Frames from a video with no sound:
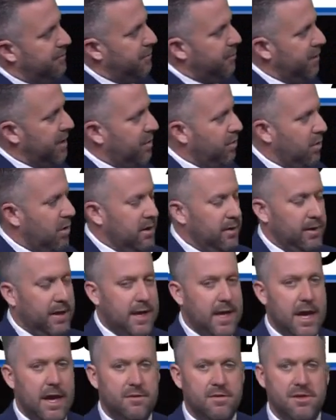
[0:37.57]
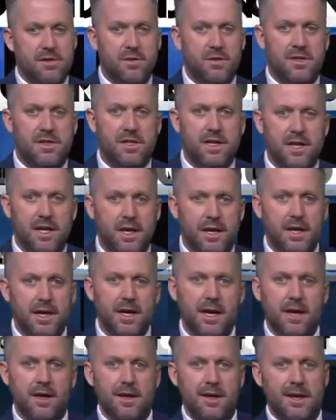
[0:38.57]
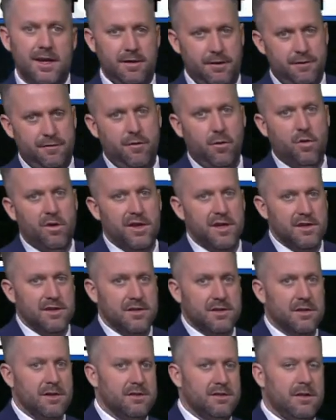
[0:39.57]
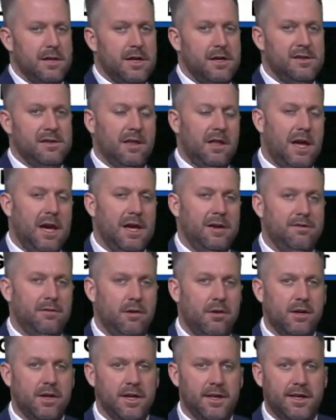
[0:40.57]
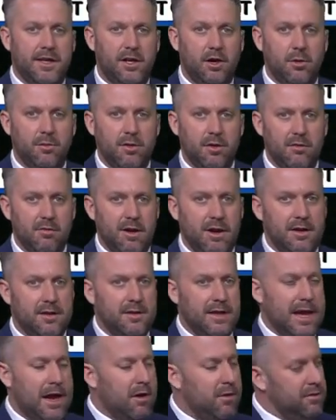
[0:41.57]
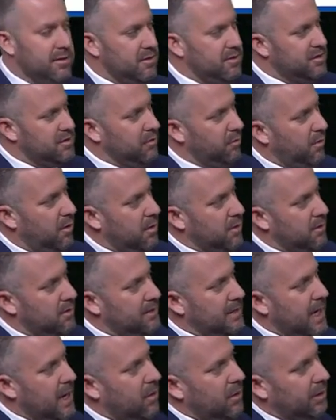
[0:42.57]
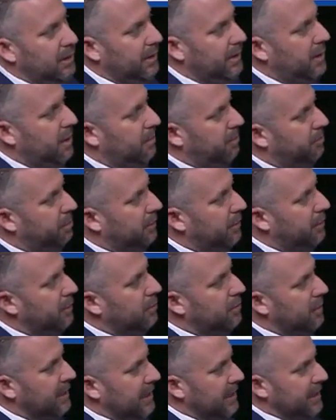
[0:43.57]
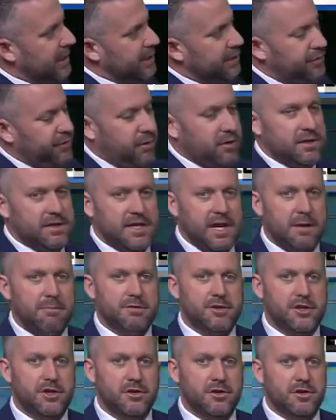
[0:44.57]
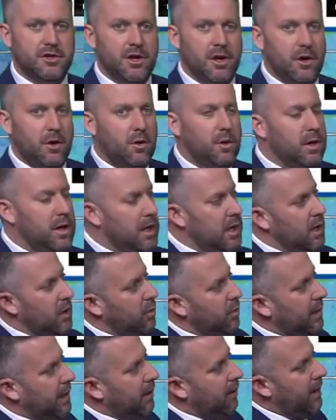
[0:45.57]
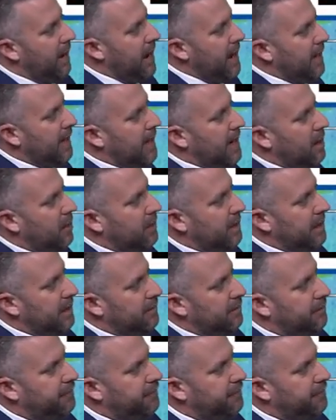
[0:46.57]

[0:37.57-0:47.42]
41 in Lake Havasu City in the 40s. There's a nice live look at Gilbert right now. There's the water tower lit up blue. As far as temperatures go, we are hanging out in the